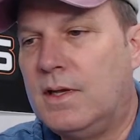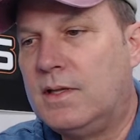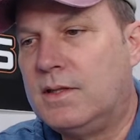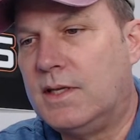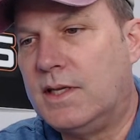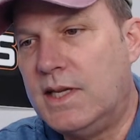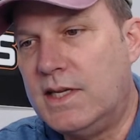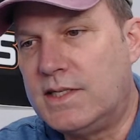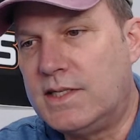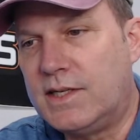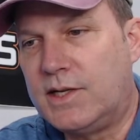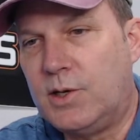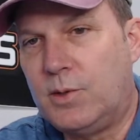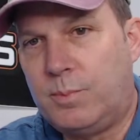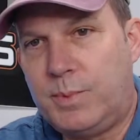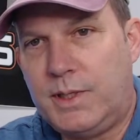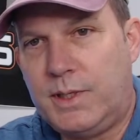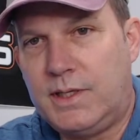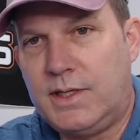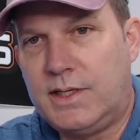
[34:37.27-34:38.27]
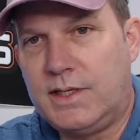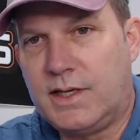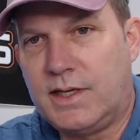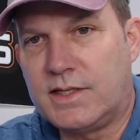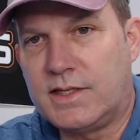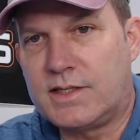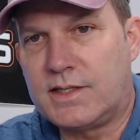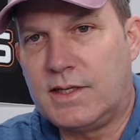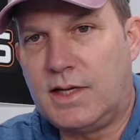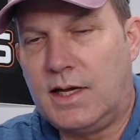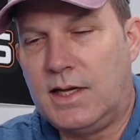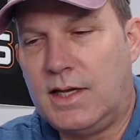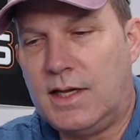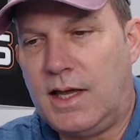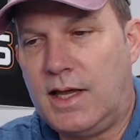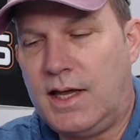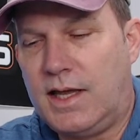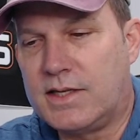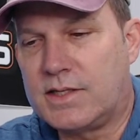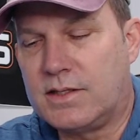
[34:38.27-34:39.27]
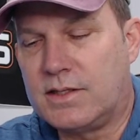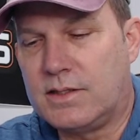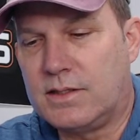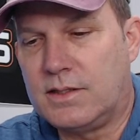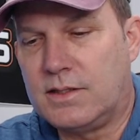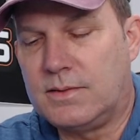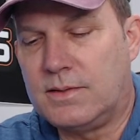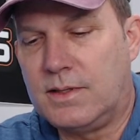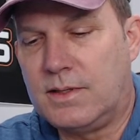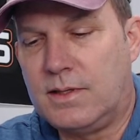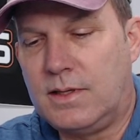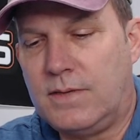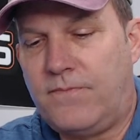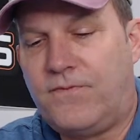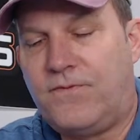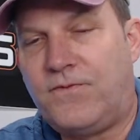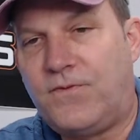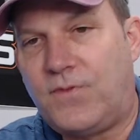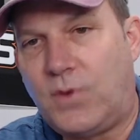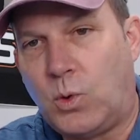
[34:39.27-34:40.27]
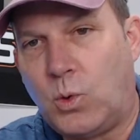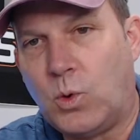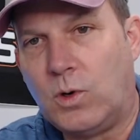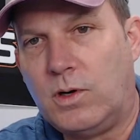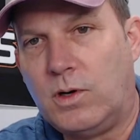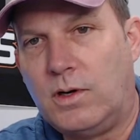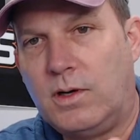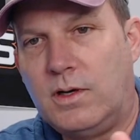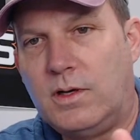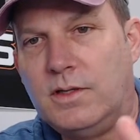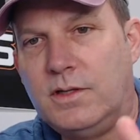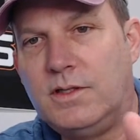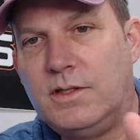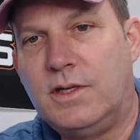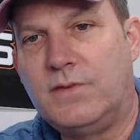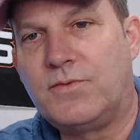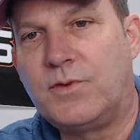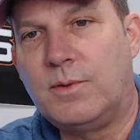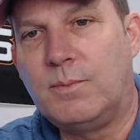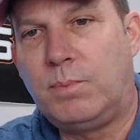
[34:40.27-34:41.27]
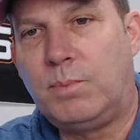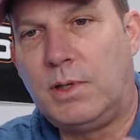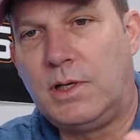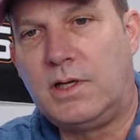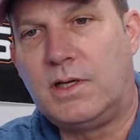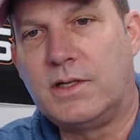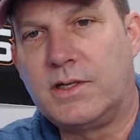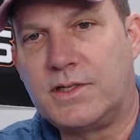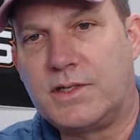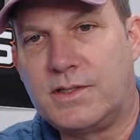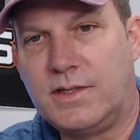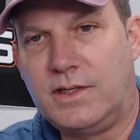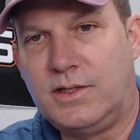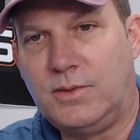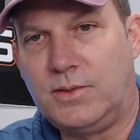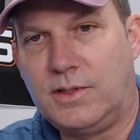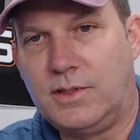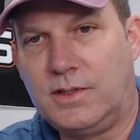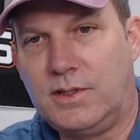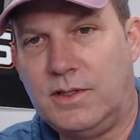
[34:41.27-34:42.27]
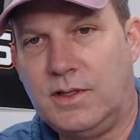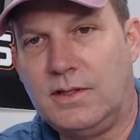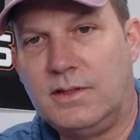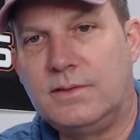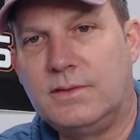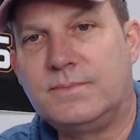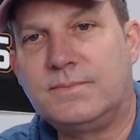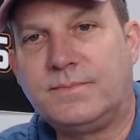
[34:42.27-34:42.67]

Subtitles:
The EasyGo PDS has four different plugs that you could get.